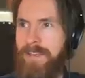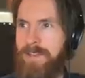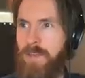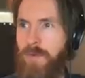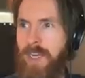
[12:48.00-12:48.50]

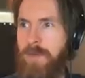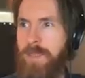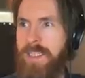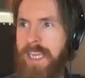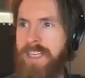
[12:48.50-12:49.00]
So
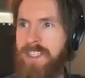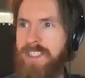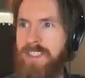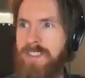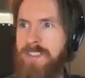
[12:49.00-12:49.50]

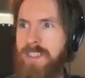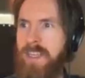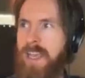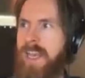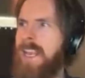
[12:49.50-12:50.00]
recommendations,
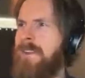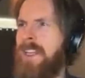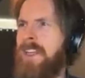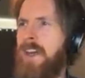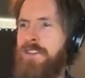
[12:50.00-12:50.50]
and here
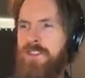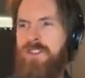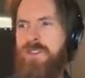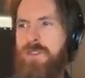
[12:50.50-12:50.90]
it kind of